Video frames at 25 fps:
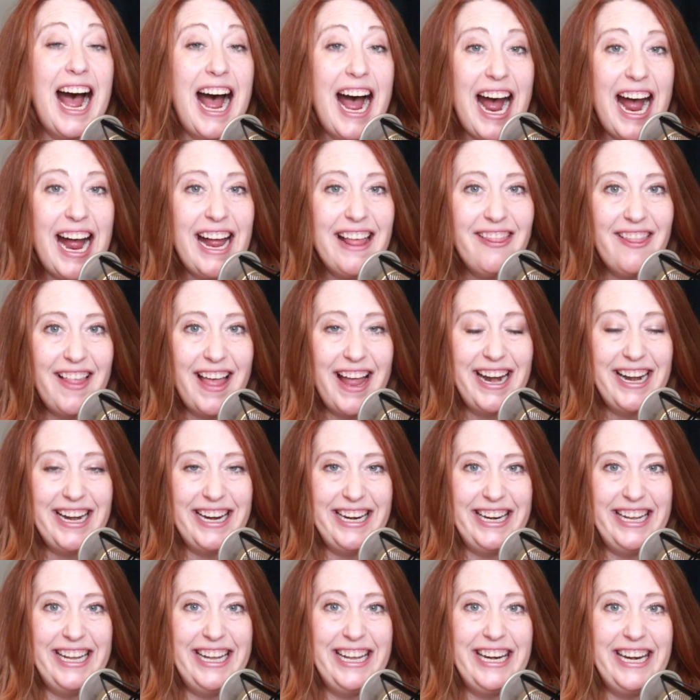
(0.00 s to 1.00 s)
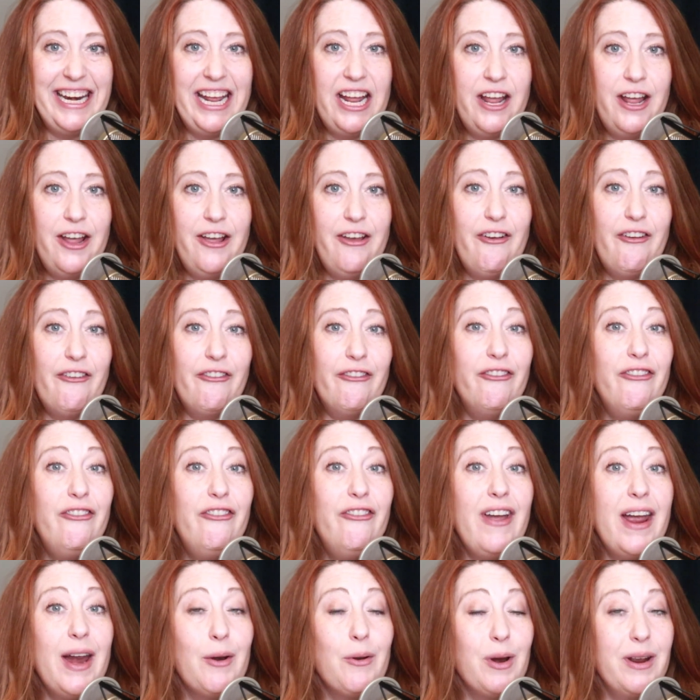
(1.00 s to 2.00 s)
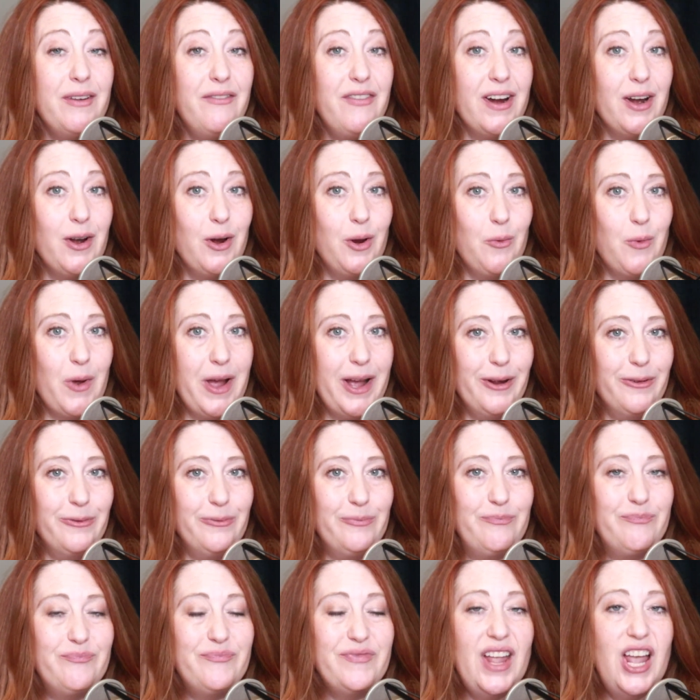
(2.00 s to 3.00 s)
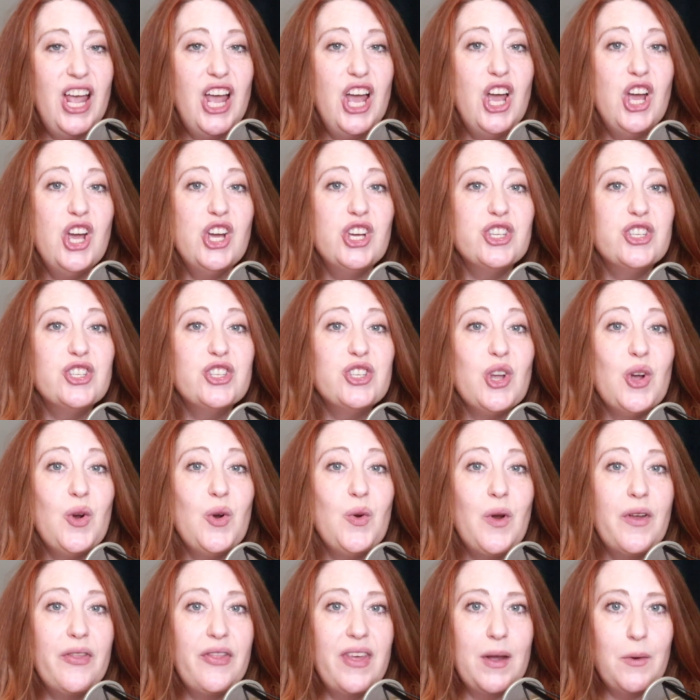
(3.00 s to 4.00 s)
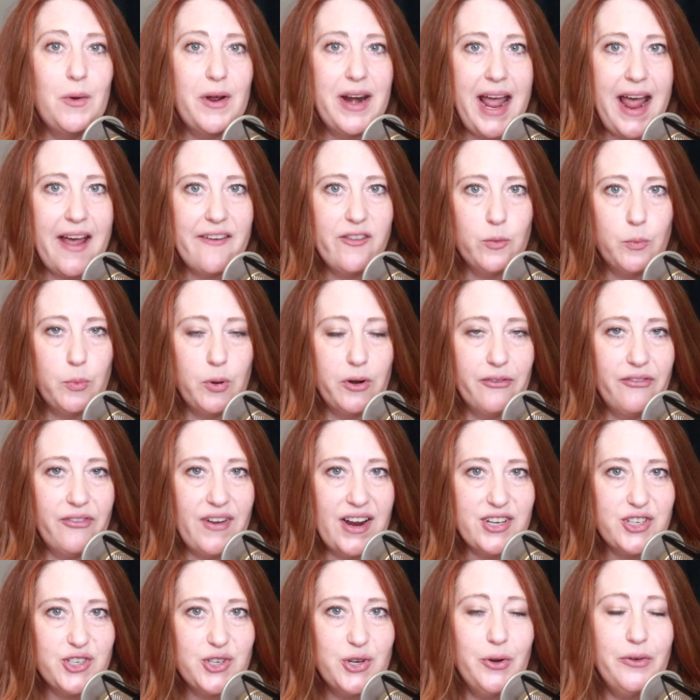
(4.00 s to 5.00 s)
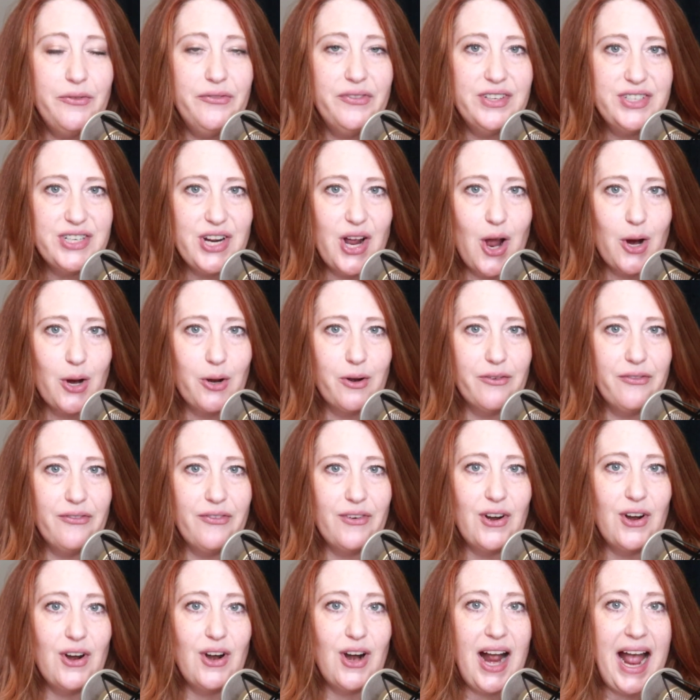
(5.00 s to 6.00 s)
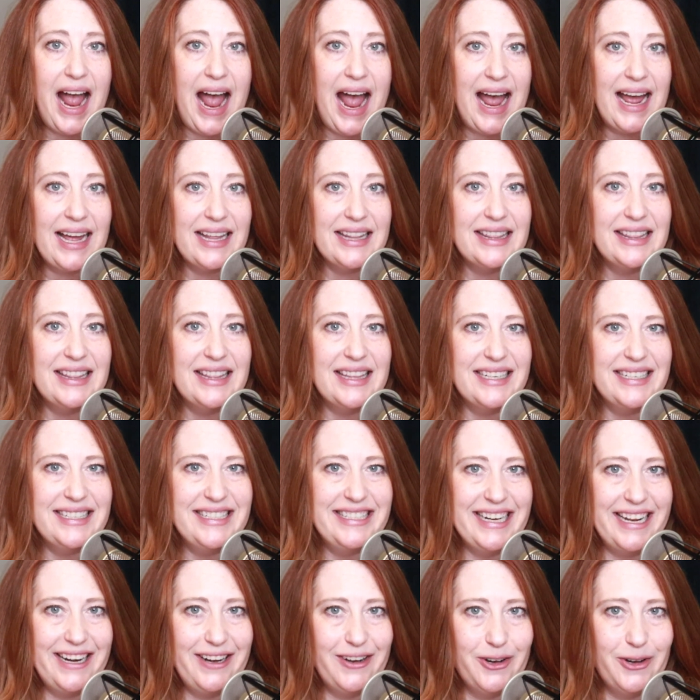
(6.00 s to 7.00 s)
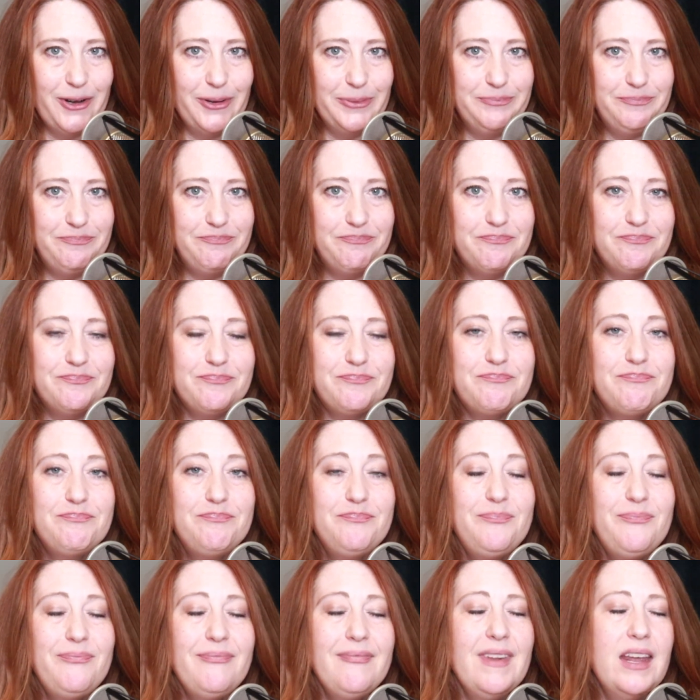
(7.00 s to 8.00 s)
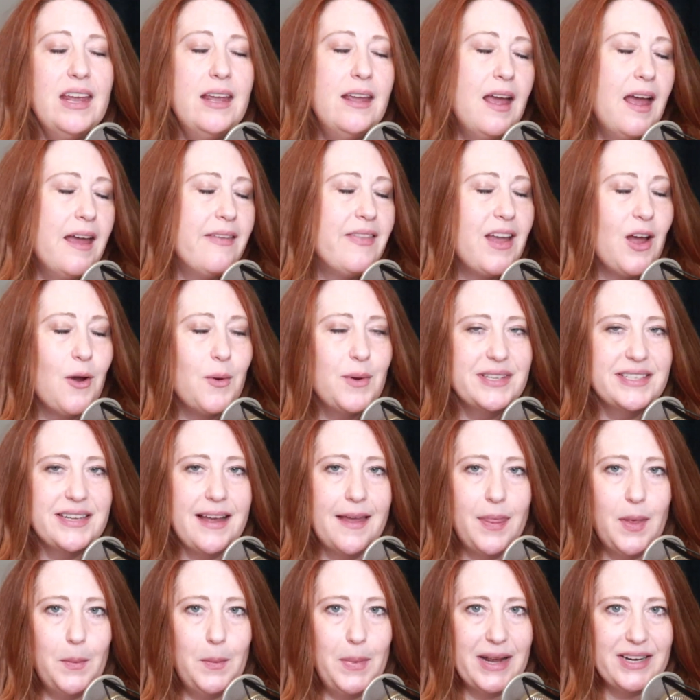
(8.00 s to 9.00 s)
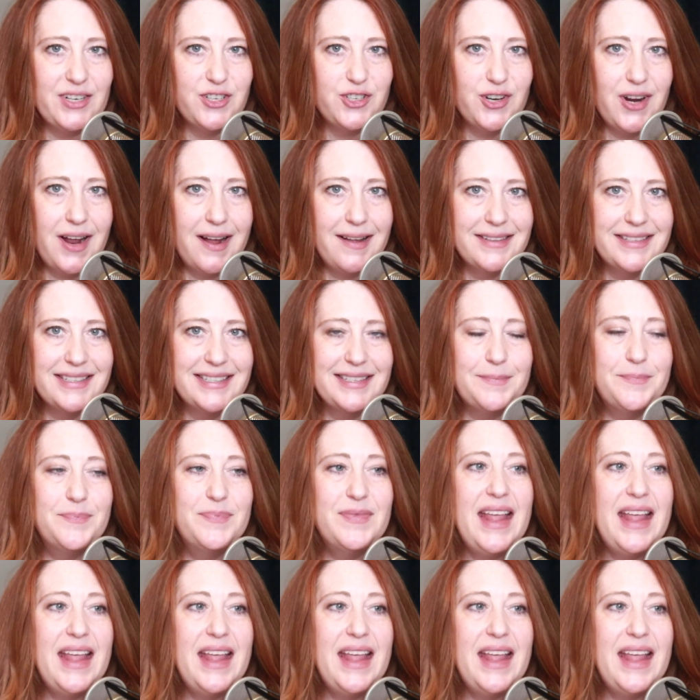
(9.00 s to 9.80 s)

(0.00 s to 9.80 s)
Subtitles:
highlighted it very, very well. So they would have a professional photographer at the dinner, and they always got the best shots.